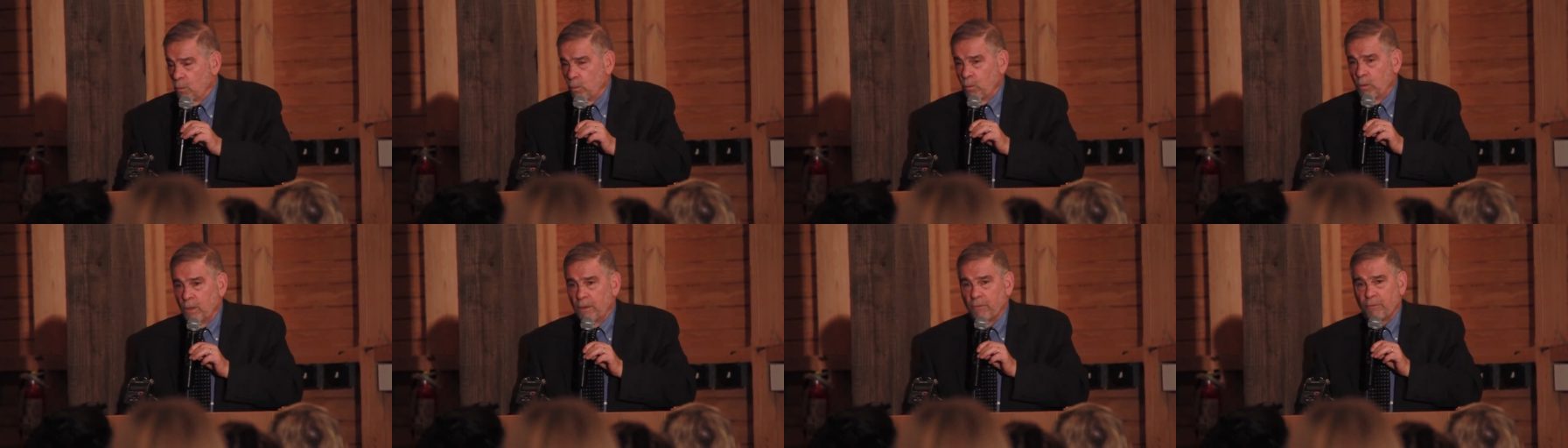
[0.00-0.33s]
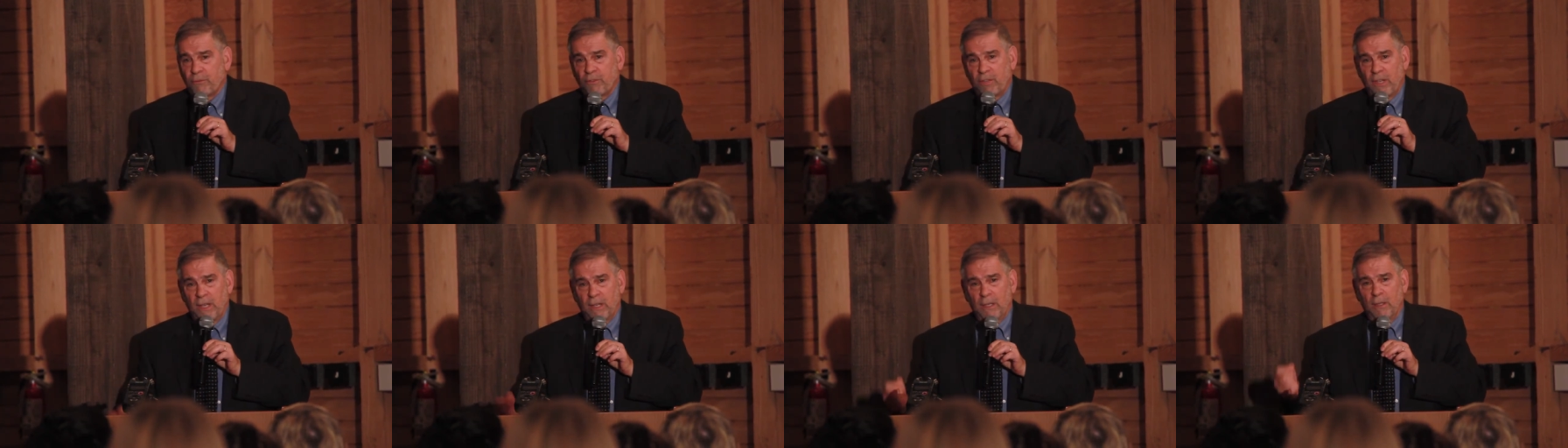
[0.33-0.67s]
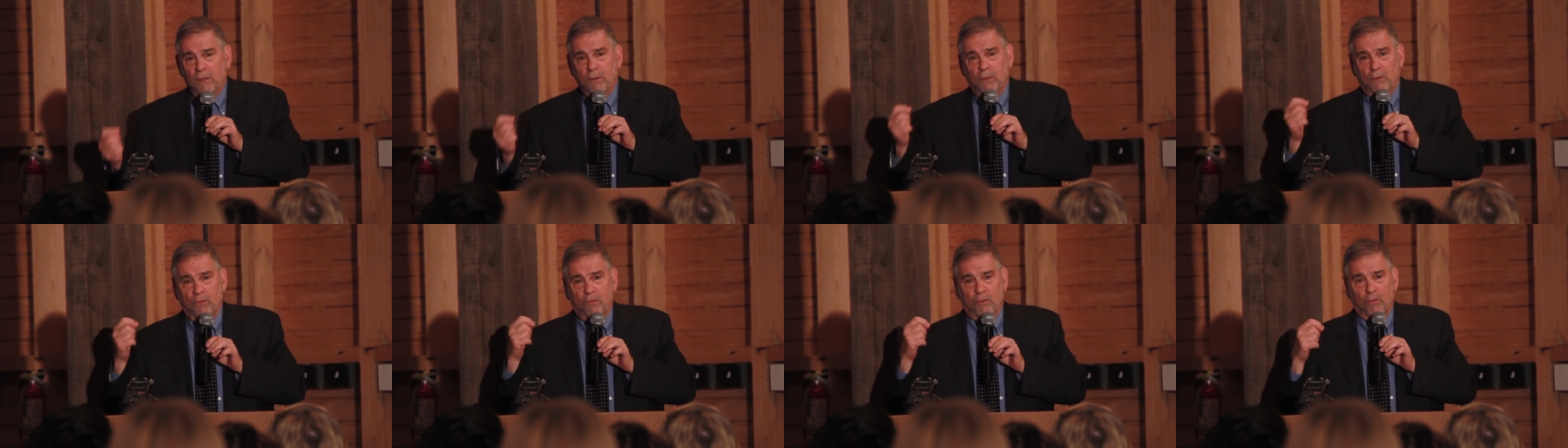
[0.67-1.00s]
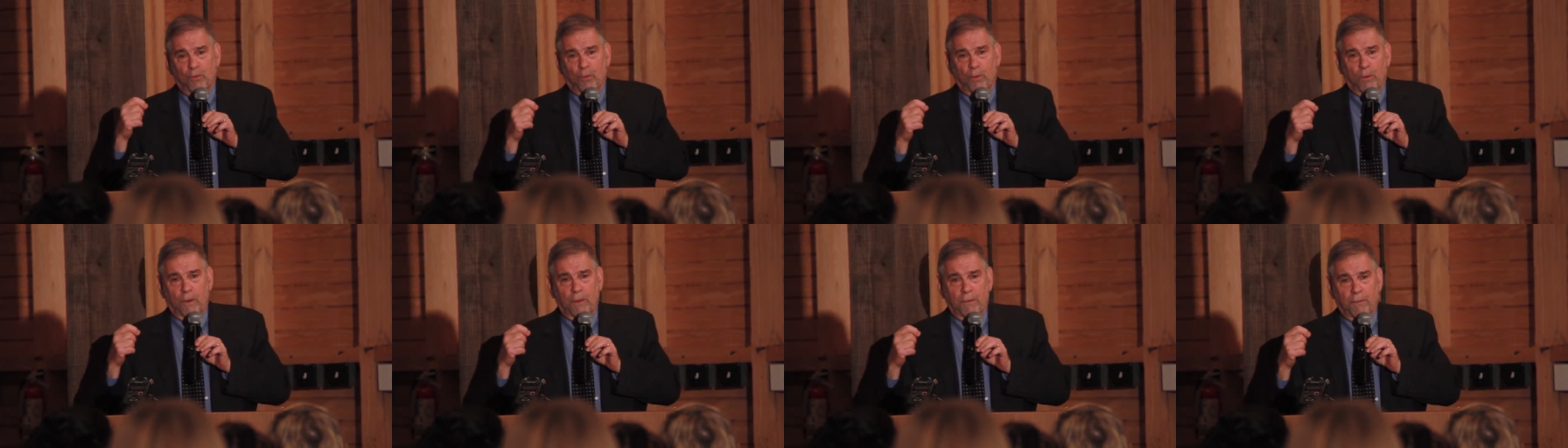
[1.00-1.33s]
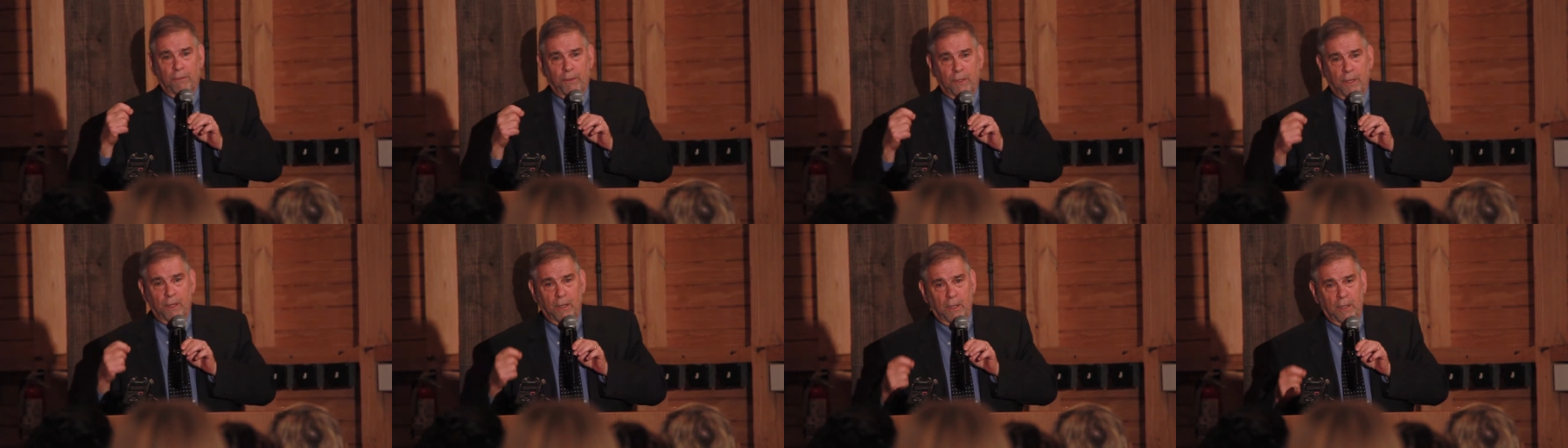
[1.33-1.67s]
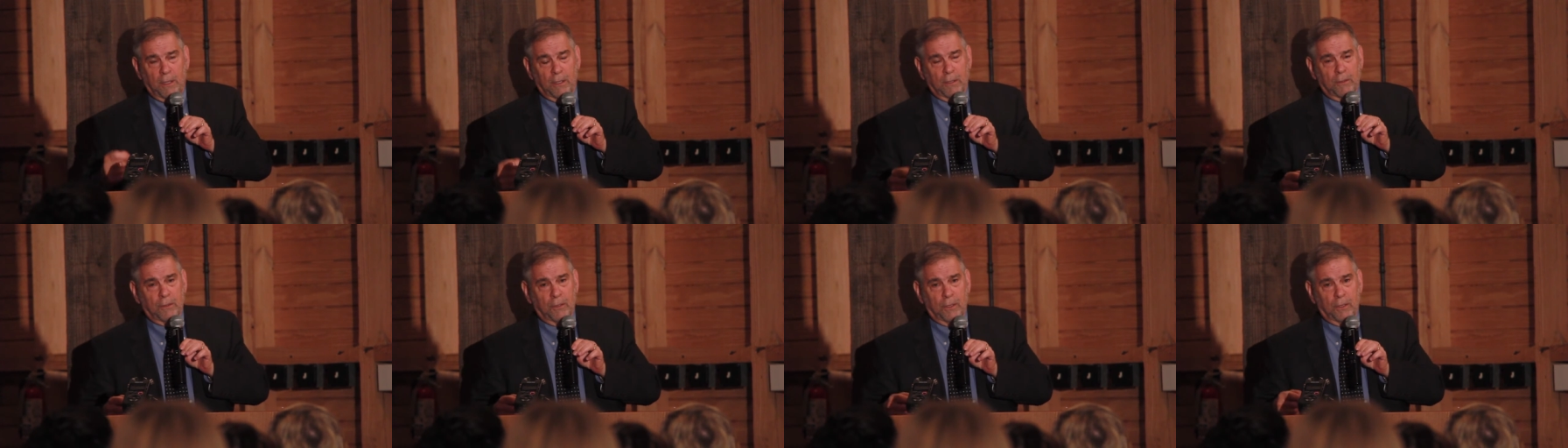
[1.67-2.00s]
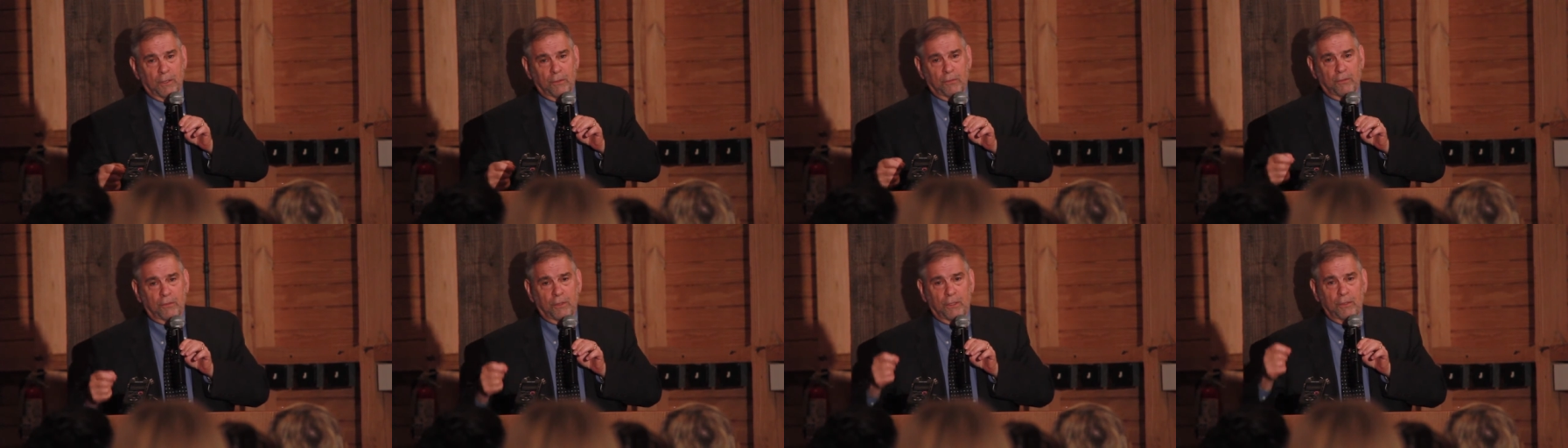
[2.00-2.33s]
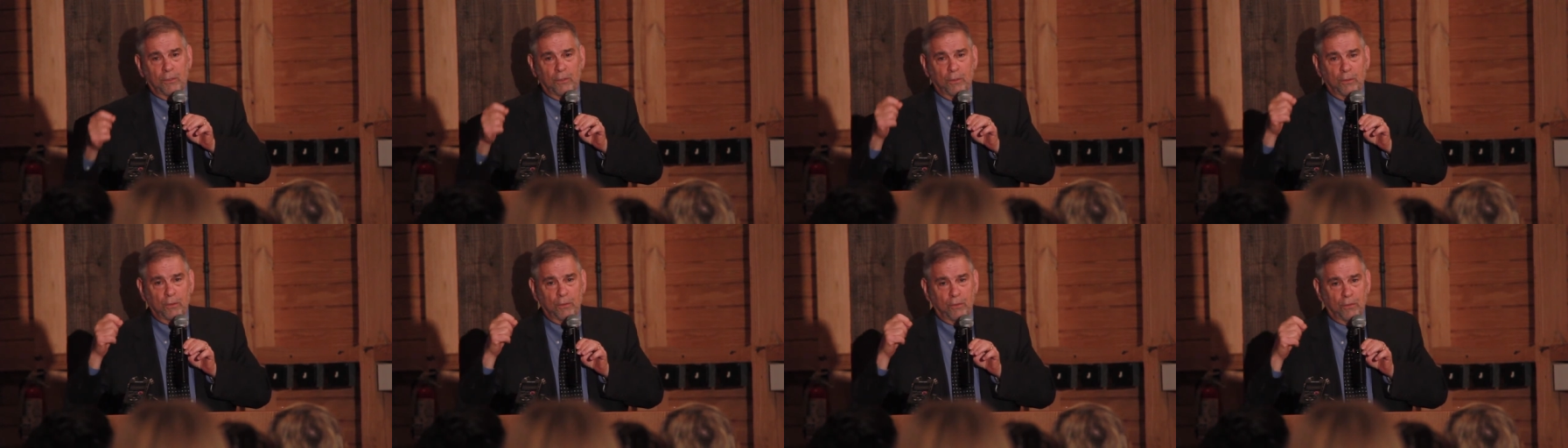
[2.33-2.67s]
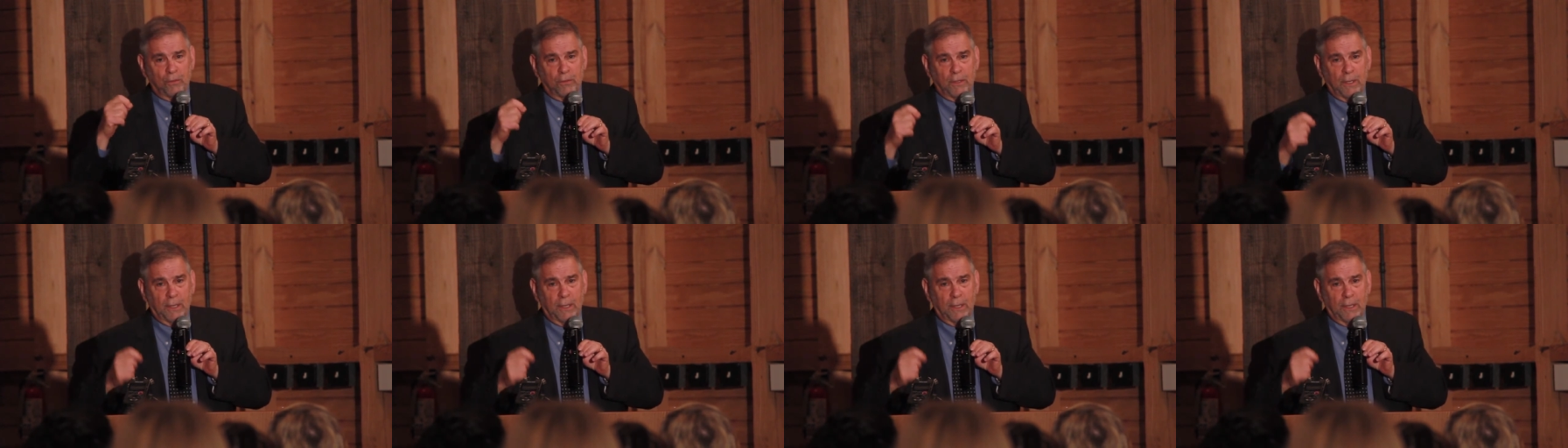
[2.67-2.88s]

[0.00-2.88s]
We have taken the story of the Holocaust and used